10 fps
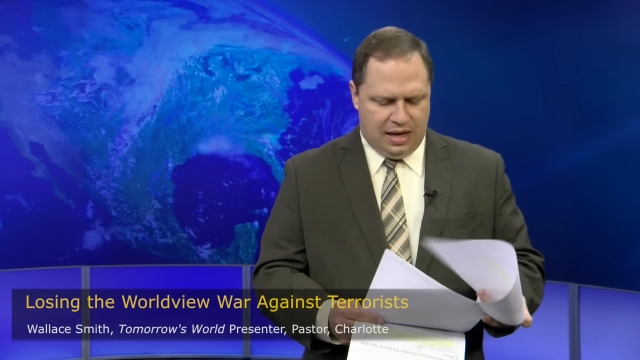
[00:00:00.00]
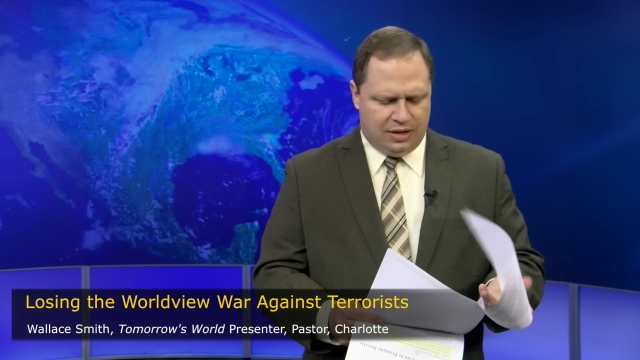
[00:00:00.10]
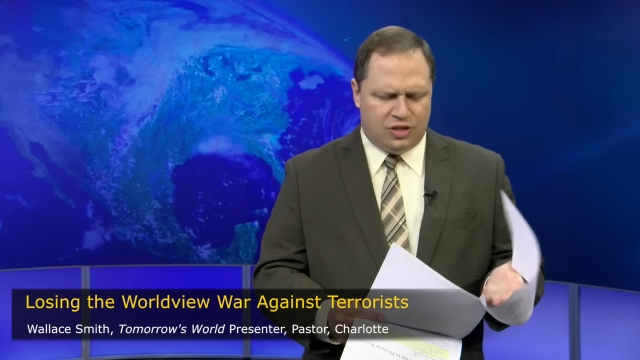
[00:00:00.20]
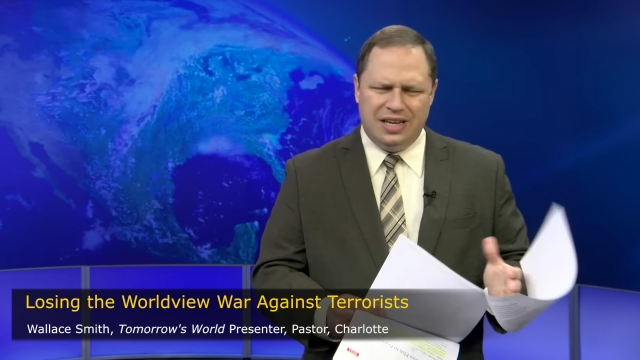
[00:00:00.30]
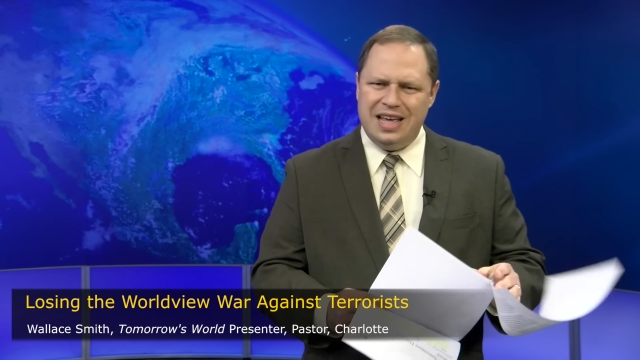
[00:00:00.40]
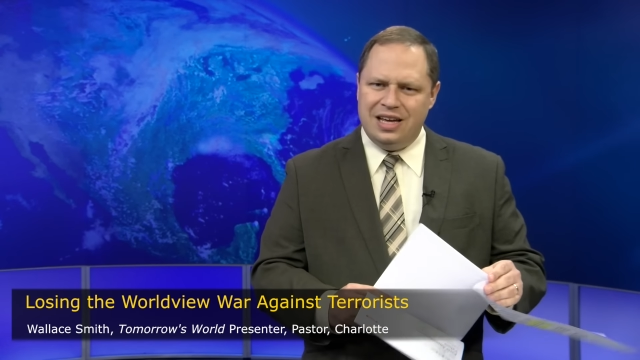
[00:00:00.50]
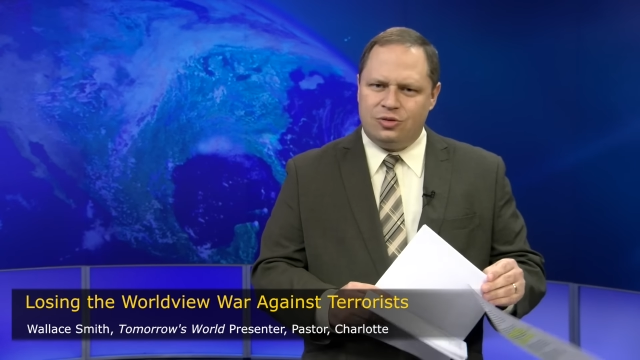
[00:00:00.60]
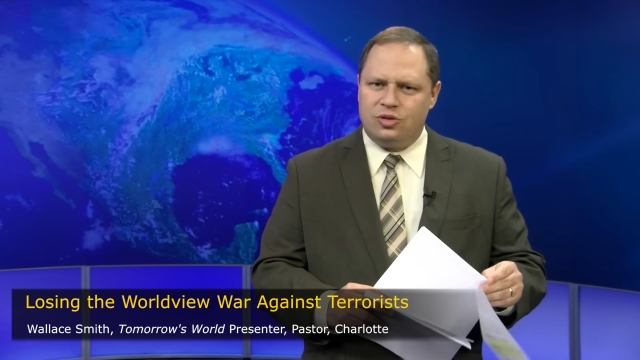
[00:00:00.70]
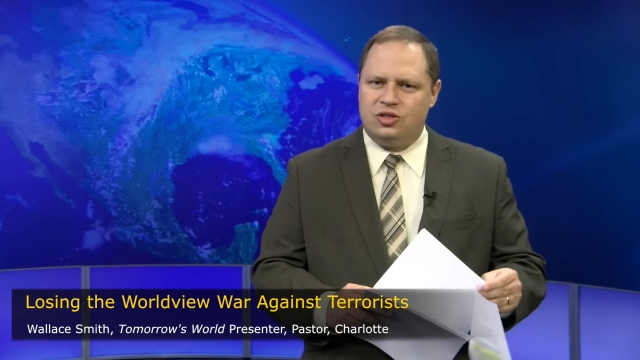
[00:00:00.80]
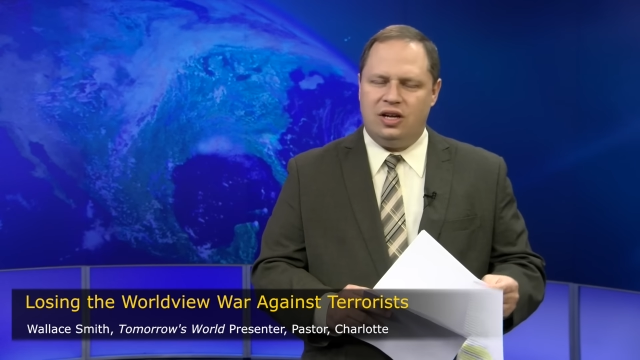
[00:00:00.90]
It's an
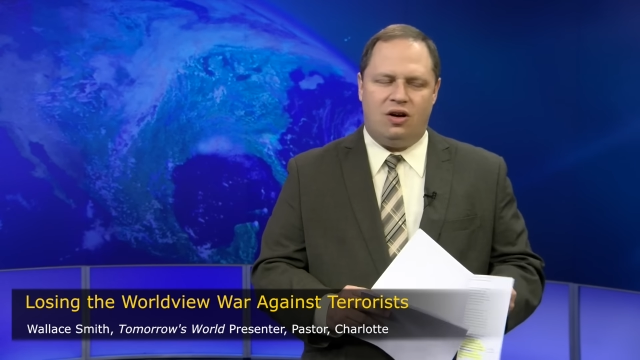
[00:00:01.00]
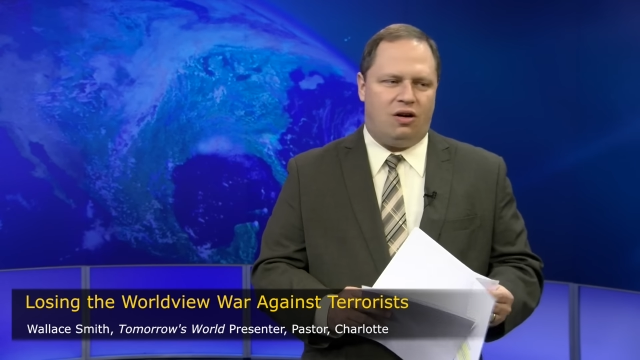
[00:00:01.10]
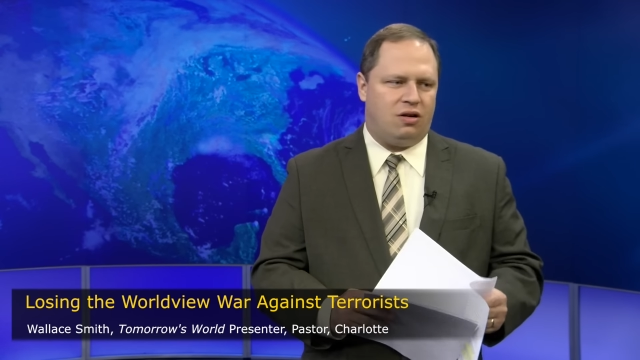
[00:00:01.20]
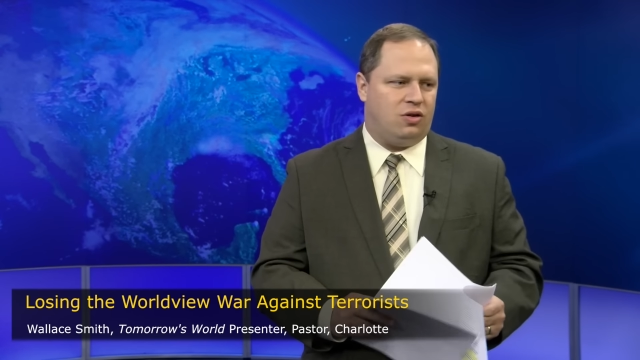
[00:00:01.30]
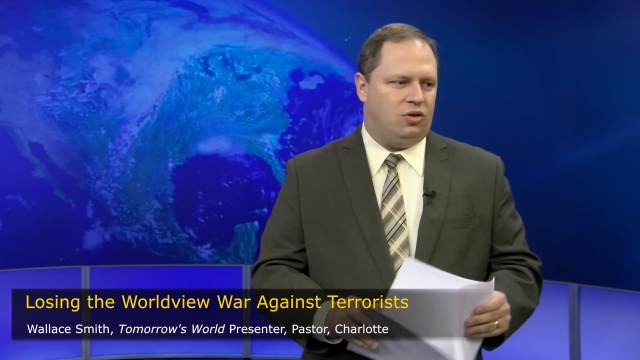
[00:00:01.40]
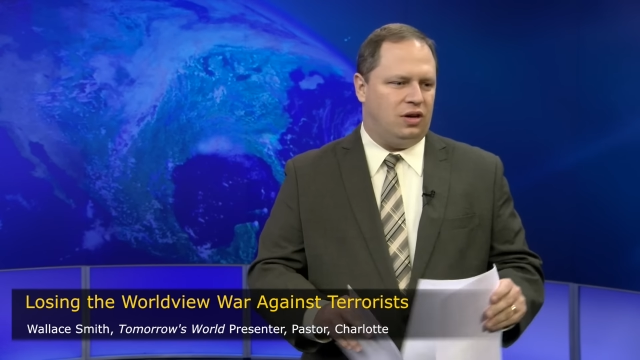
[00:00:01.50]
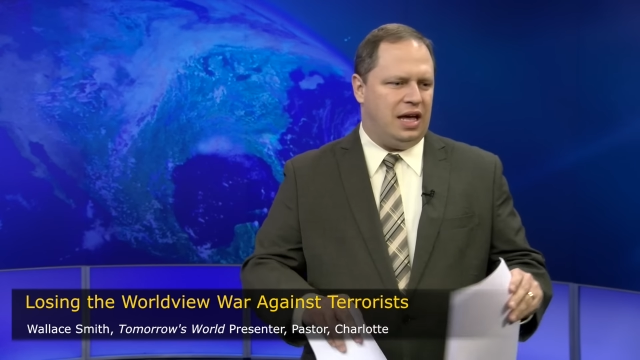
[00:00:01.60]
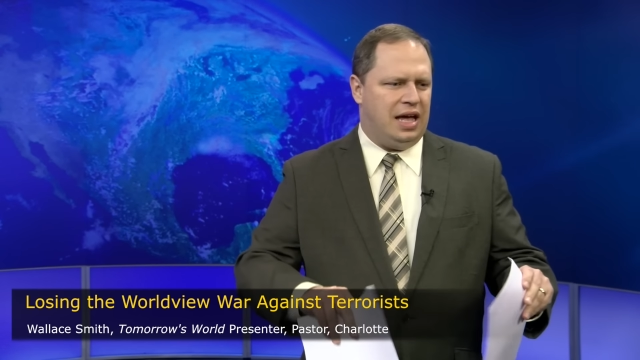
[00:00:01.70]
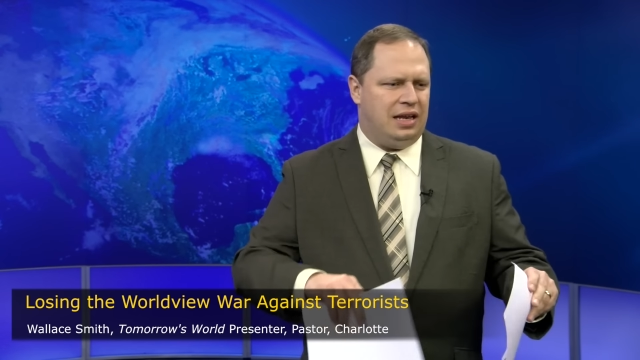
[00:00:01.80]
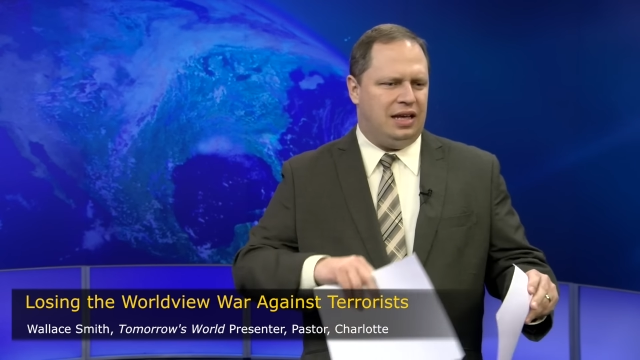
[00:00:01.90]
interesting article,
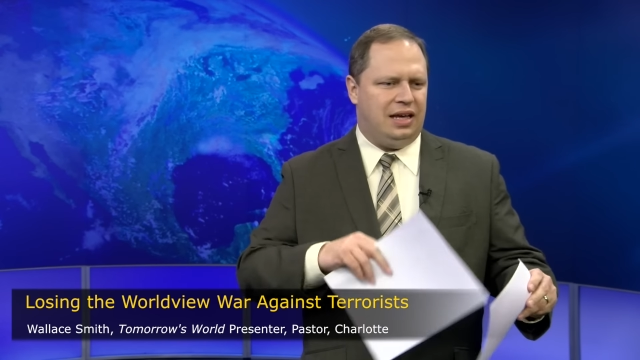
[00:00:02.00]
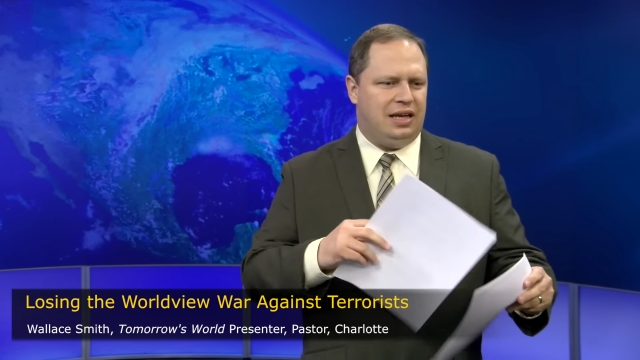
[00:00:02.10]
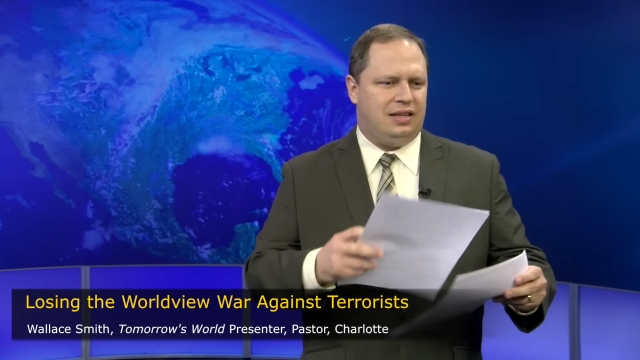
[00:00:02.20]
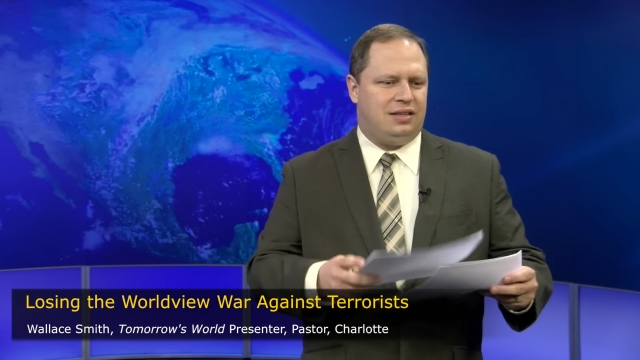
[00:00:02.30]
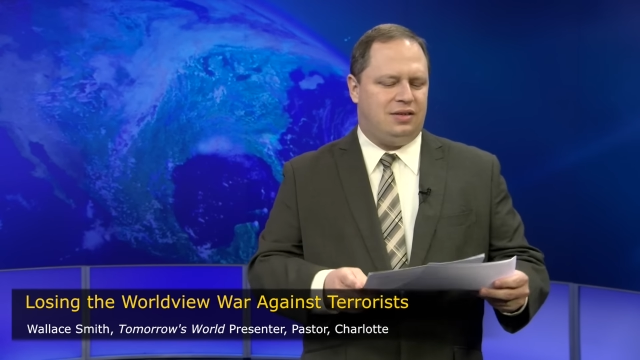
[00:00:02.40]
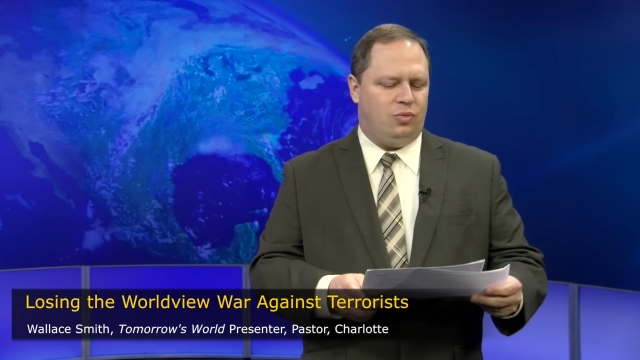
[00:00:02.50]
and it